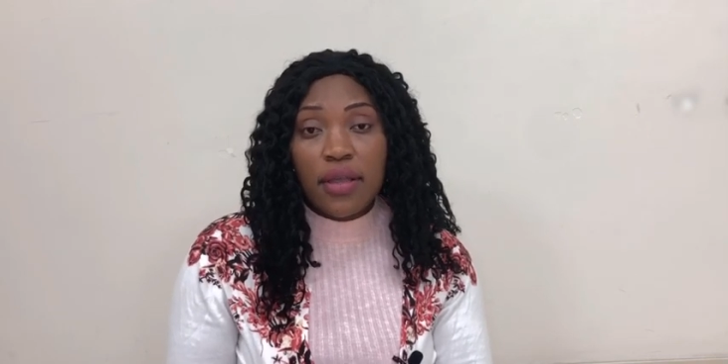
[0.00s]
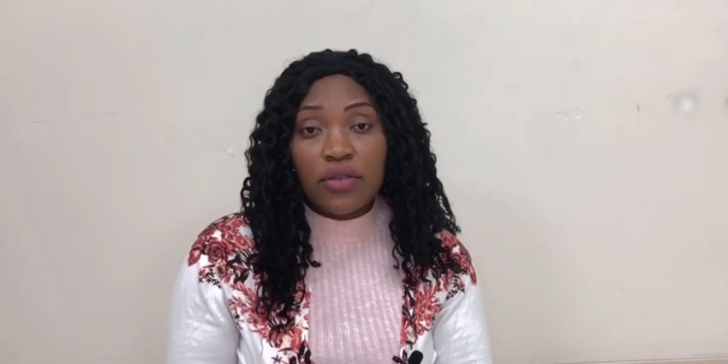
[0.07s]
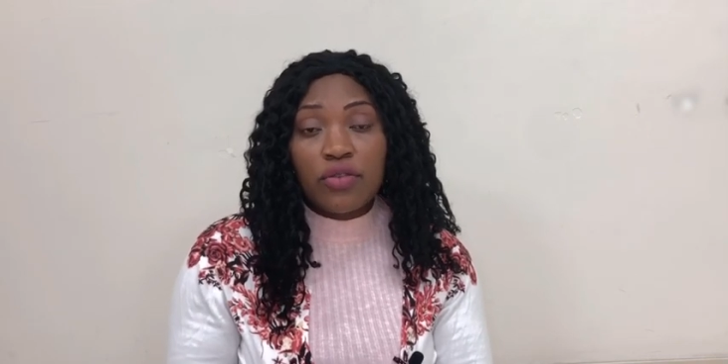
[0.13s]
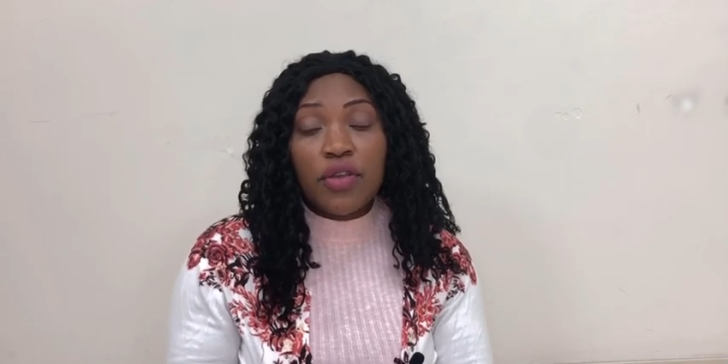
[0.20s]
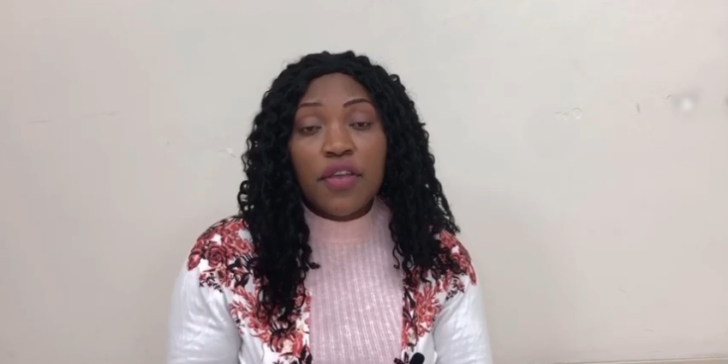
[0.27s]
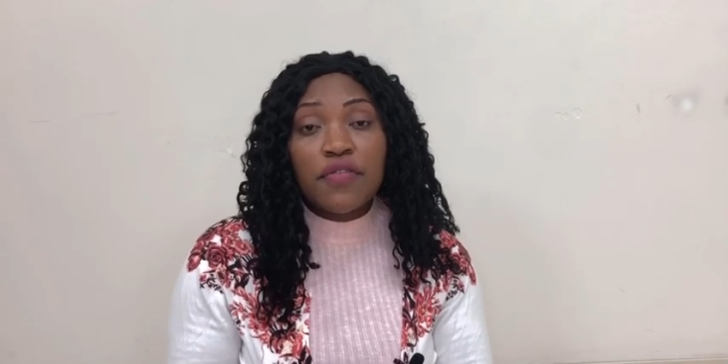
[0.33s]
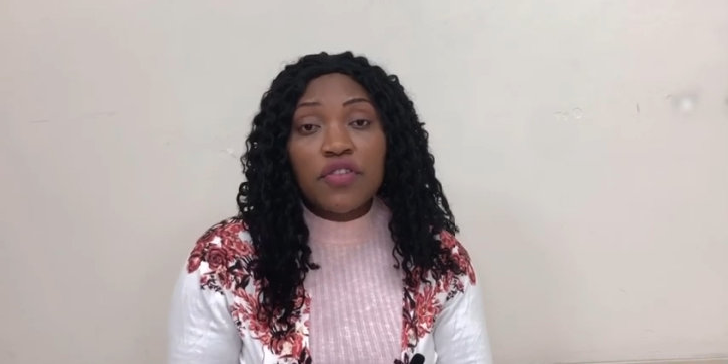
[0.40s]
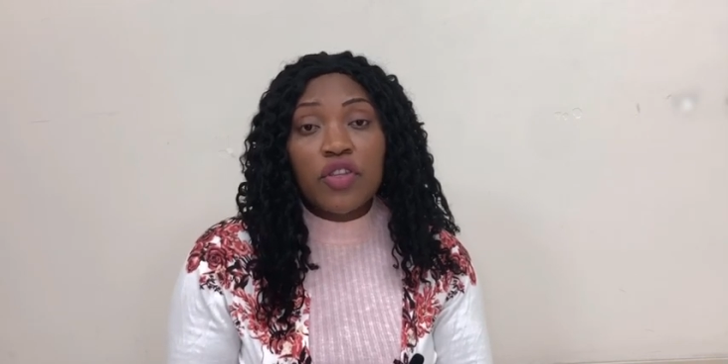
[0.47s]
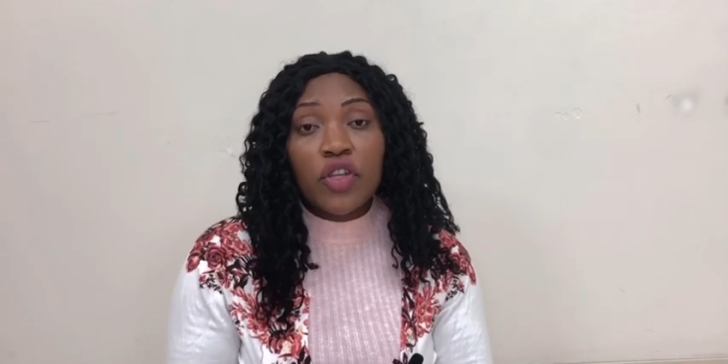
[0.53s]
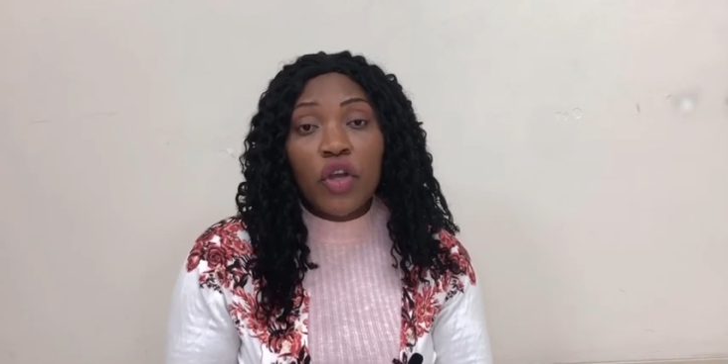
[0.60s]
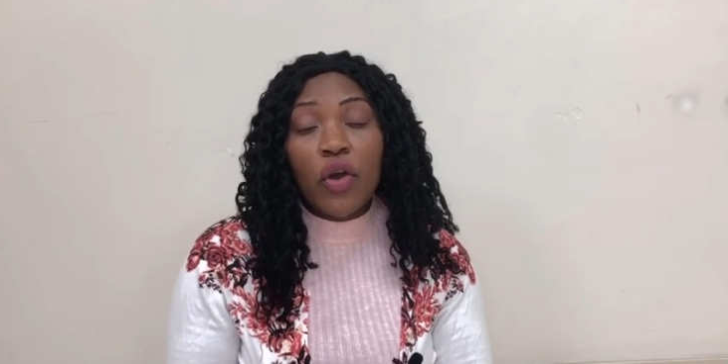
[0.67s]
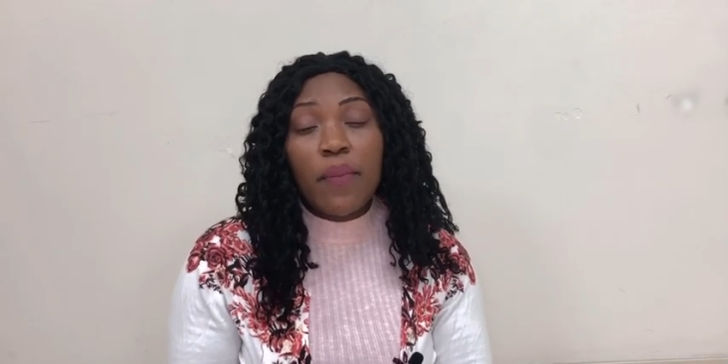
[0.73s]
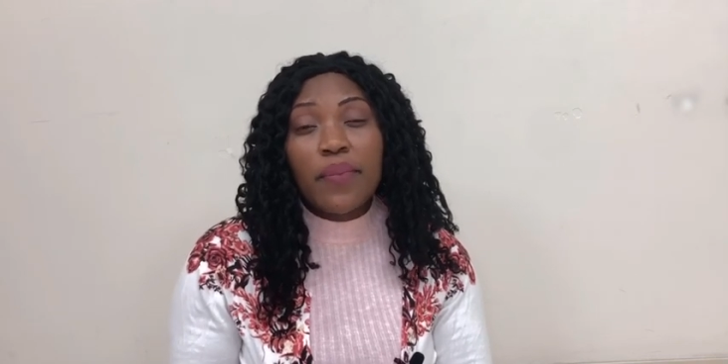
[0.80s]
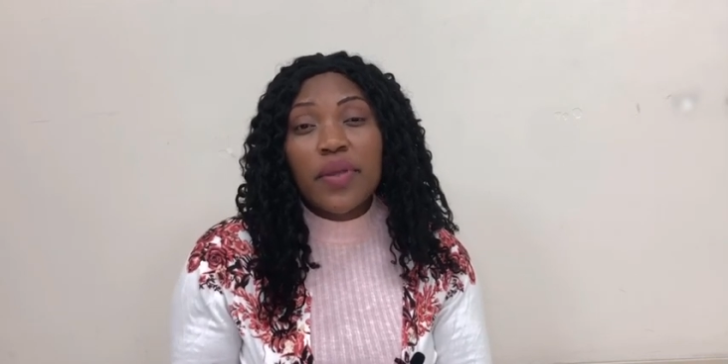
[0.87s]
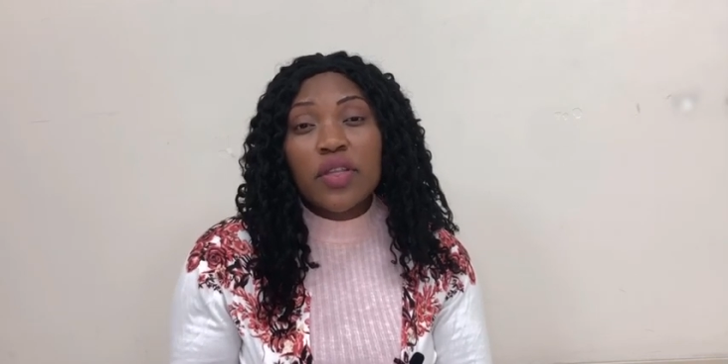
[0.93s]
to give to the
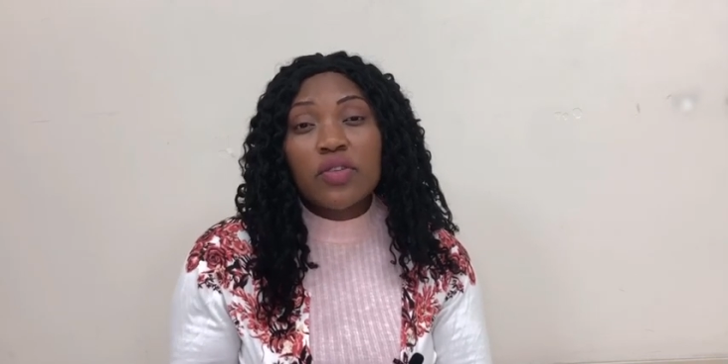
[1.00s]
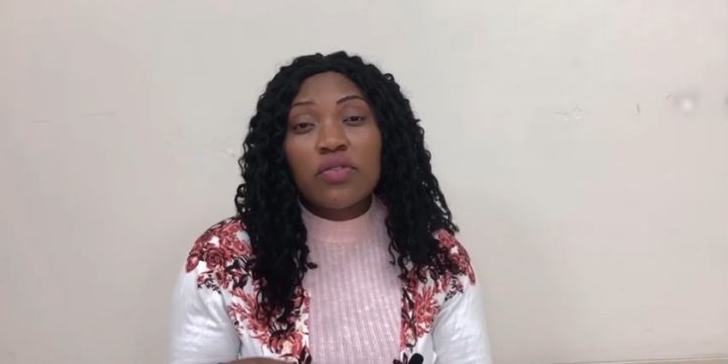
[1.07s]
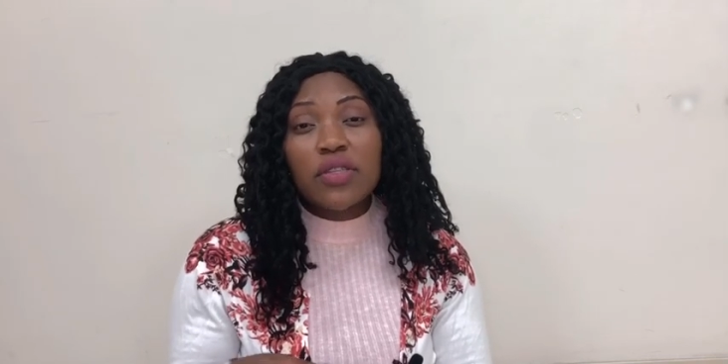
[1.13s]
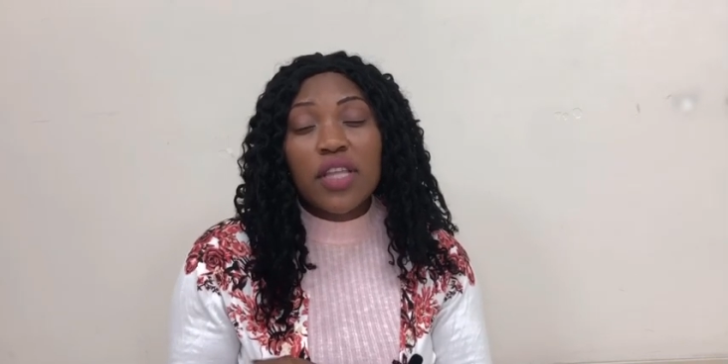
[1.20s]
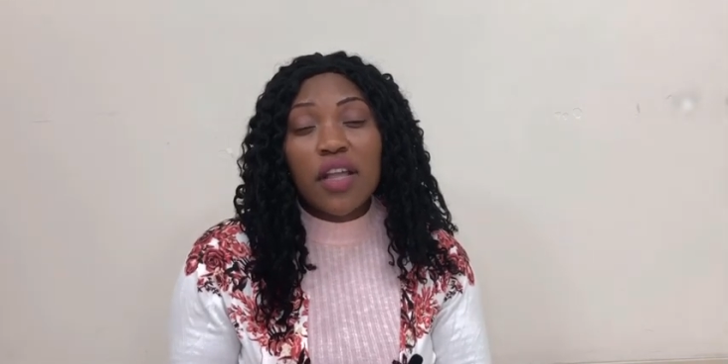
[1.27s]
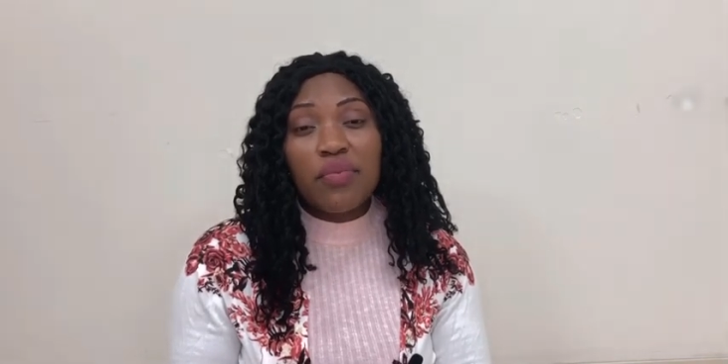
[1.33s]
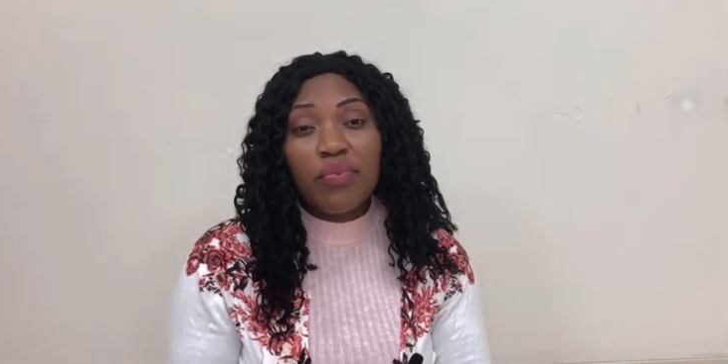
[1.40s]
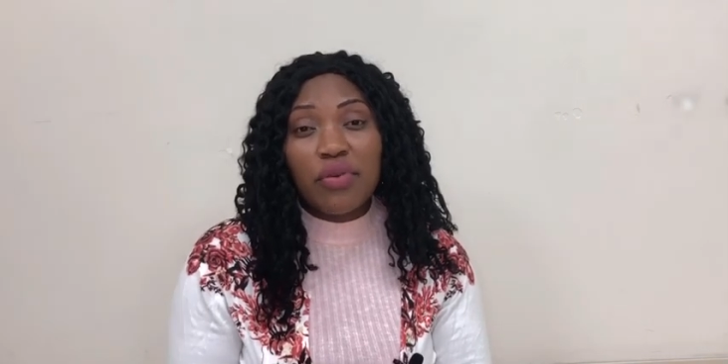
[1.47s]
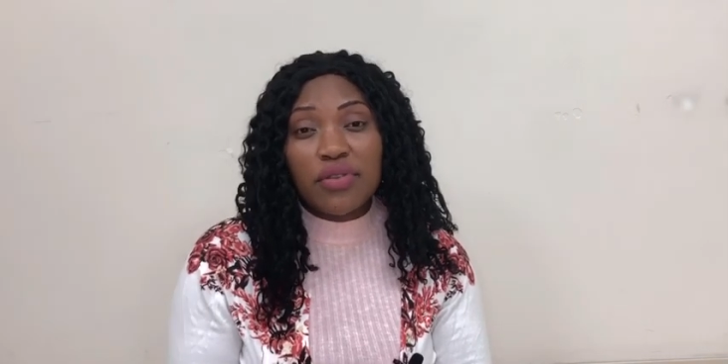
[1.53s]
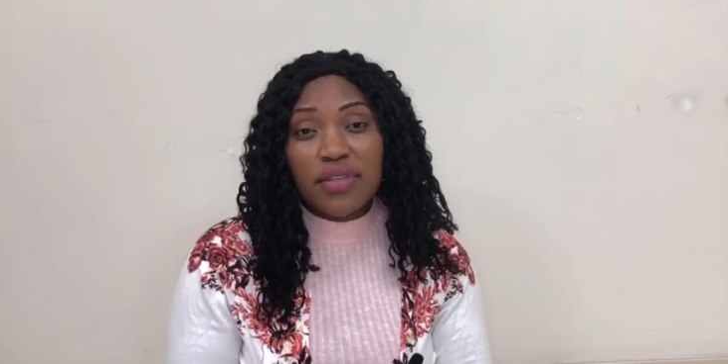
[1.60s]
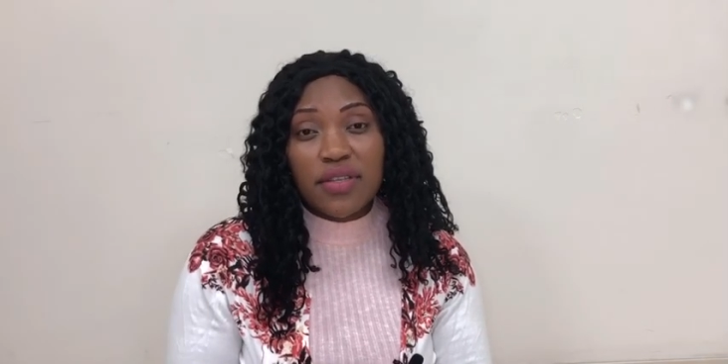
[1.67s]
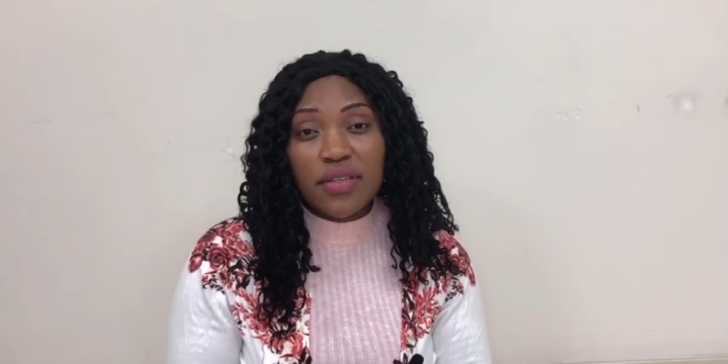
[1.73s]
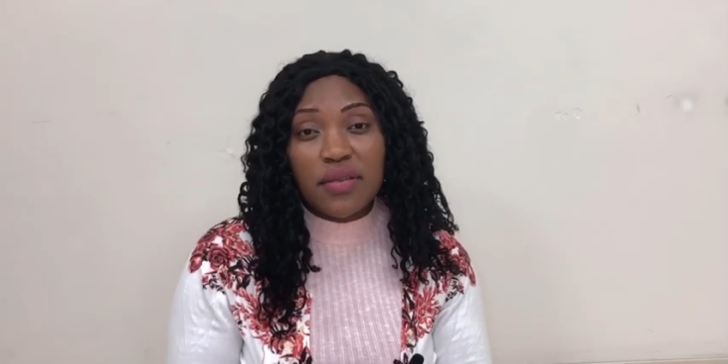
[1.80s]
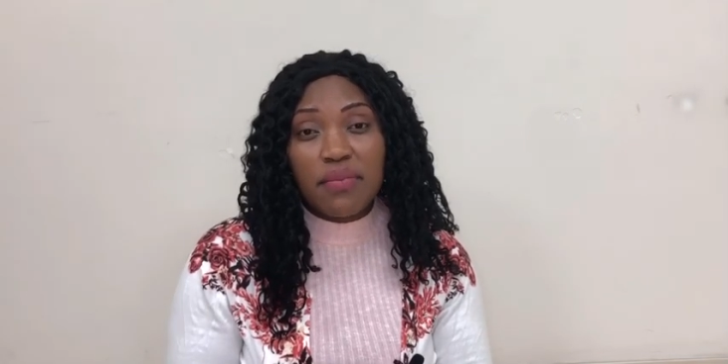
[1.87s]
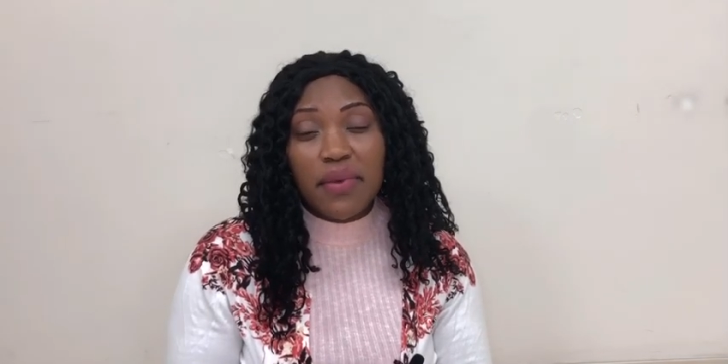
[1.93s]
company to start
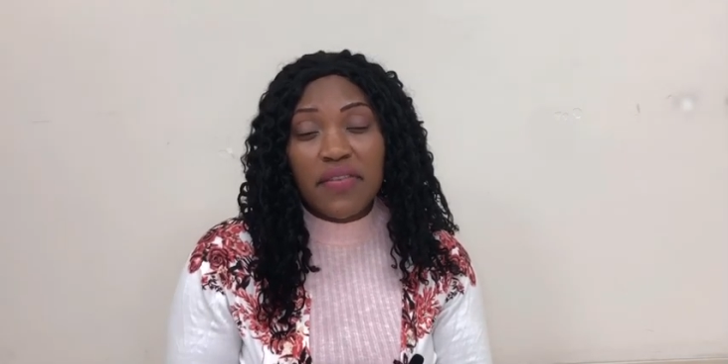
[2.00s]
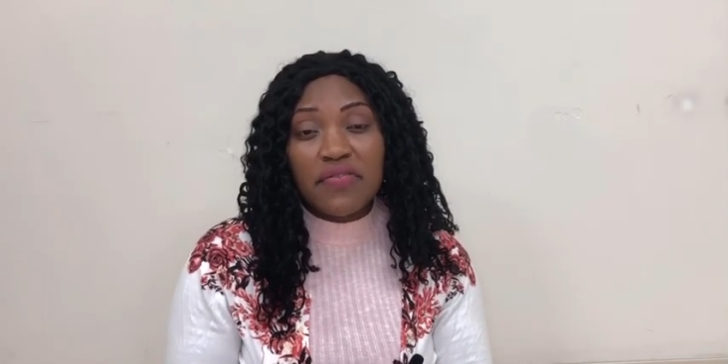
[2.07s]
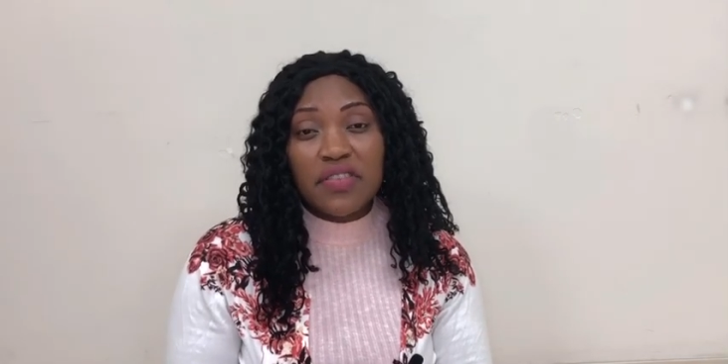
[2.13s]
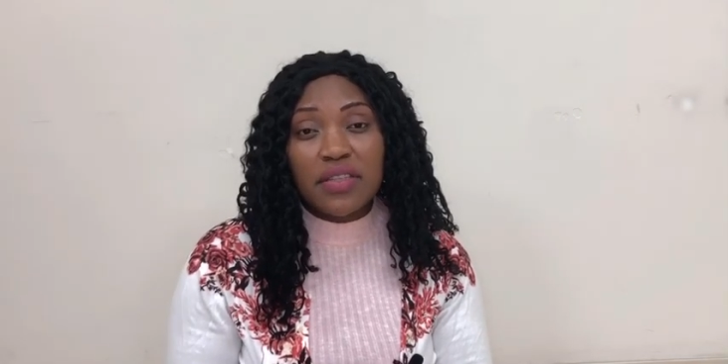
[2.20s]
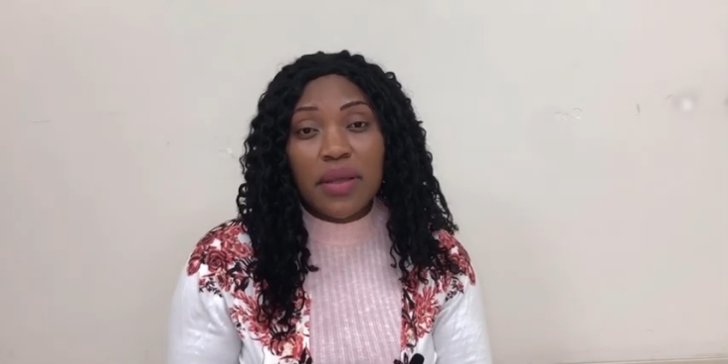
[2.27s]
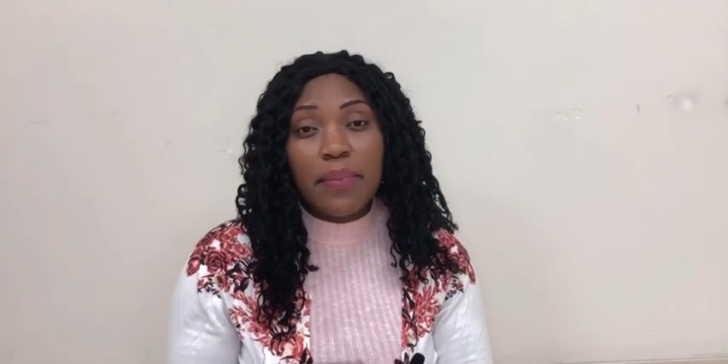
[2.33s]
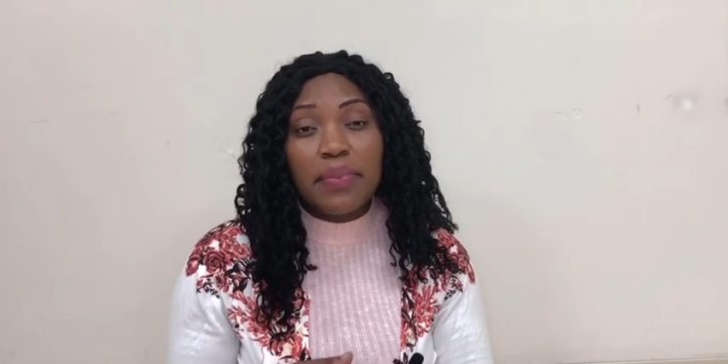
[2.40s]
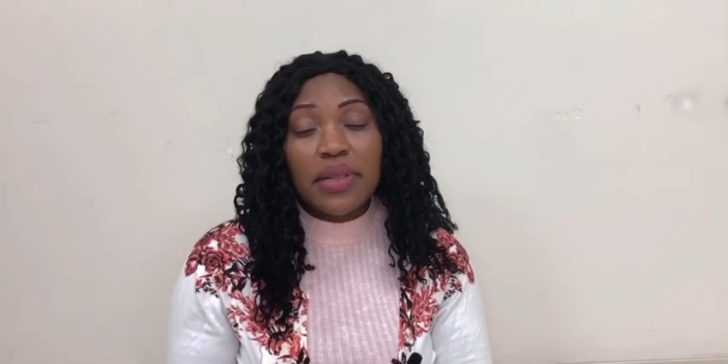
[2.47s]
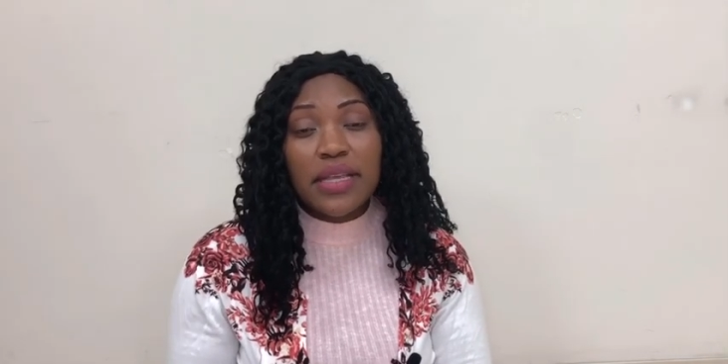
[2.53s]
processing my visa,